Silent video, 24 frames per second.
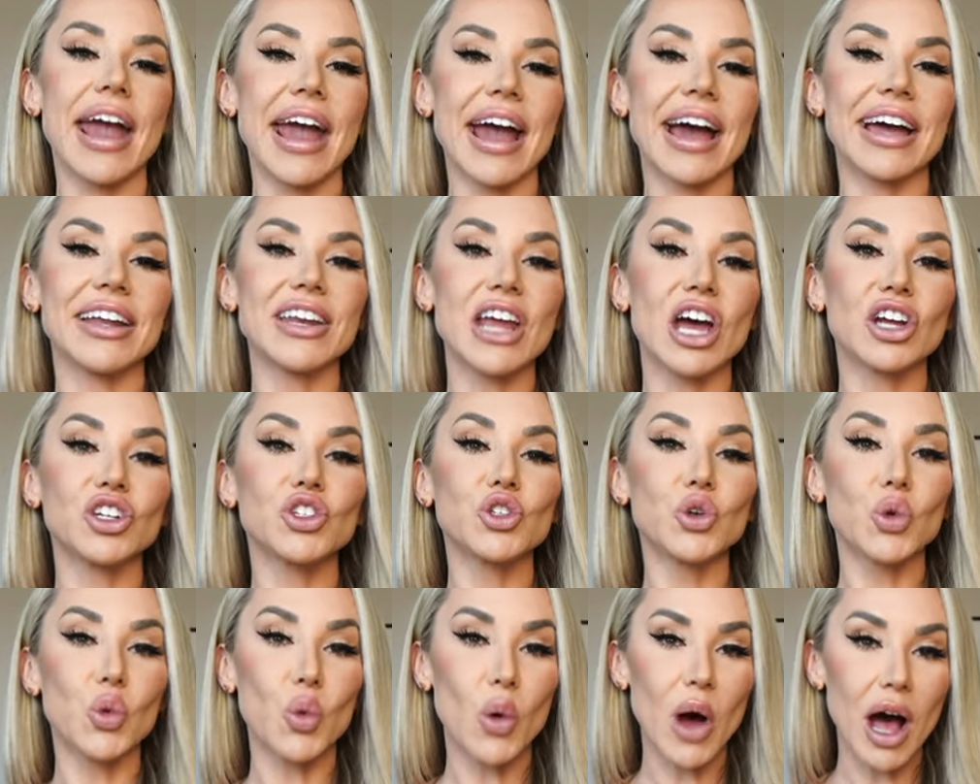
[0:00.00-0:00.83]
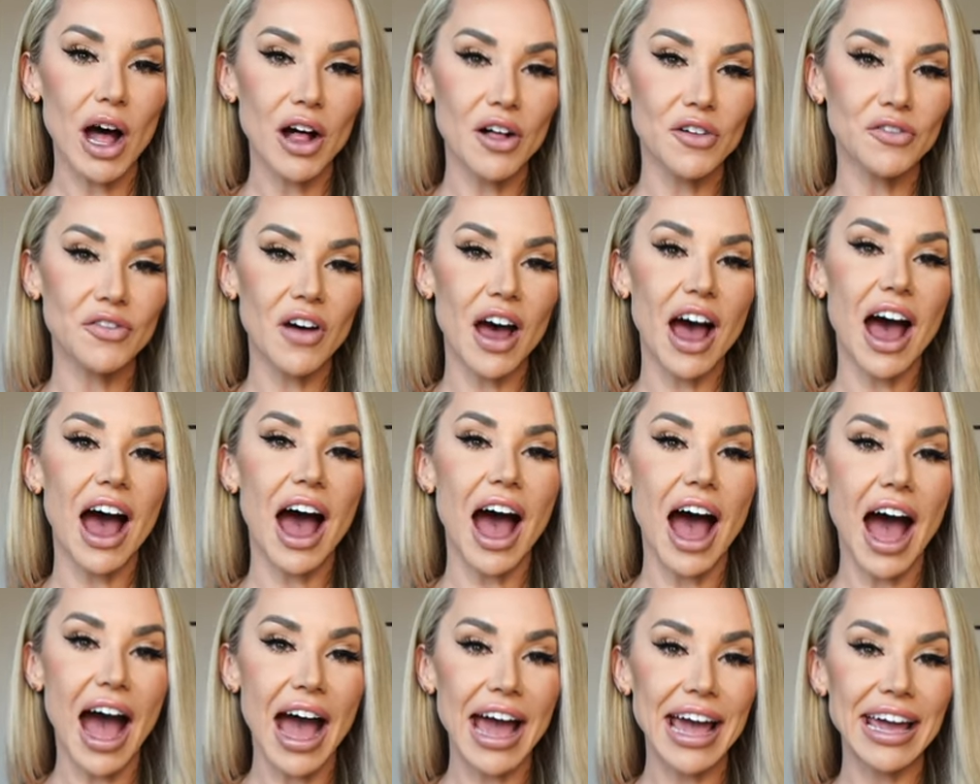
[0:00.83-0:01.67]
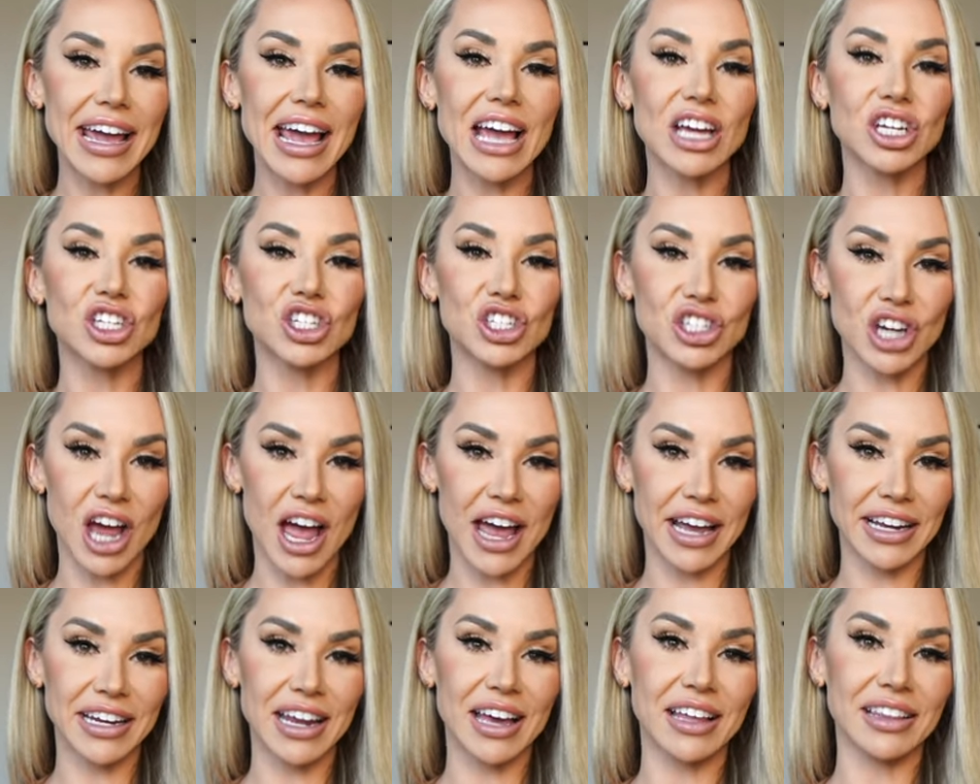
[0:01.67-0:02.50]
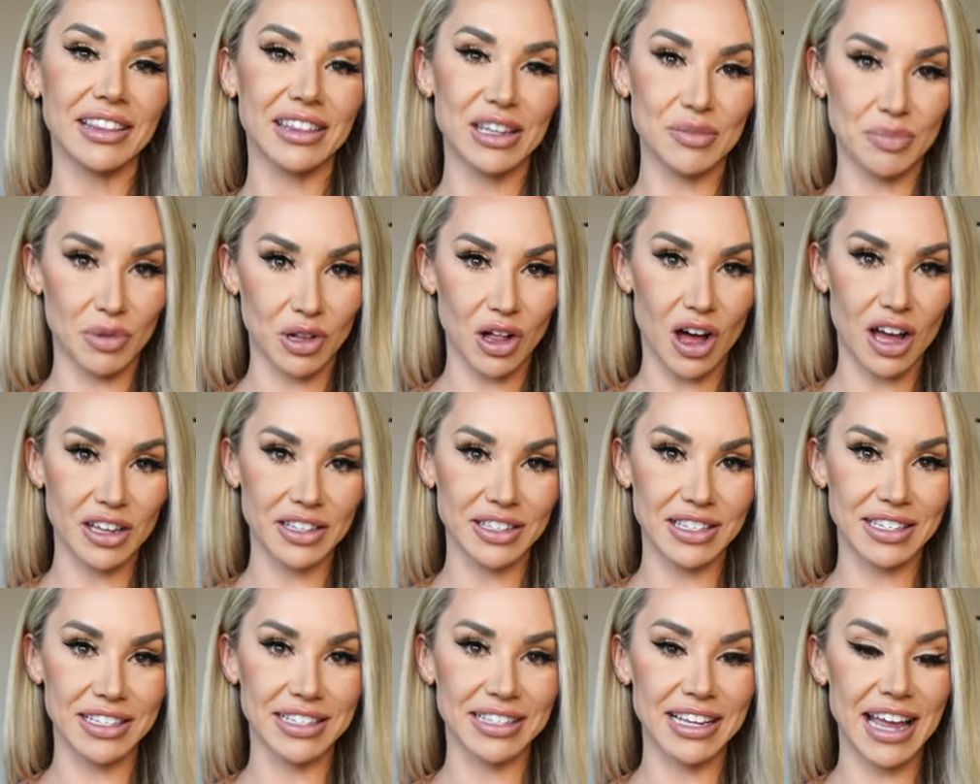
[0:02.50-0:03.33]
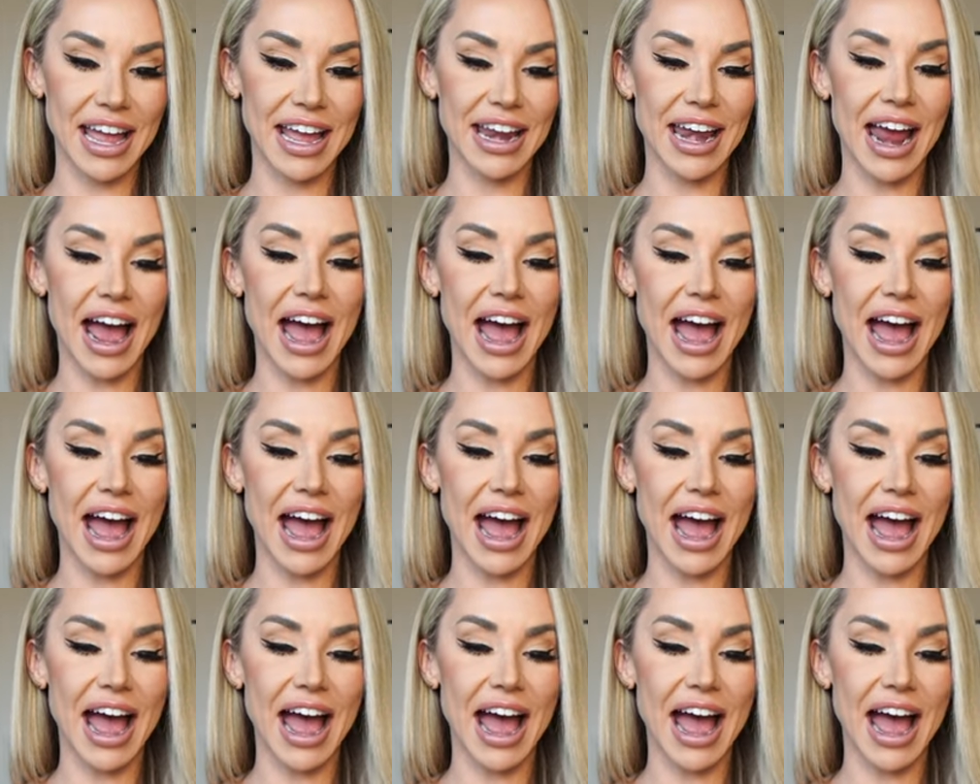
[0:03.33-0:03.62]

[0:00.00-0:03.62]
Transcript: and 12 high shine lip glosses. And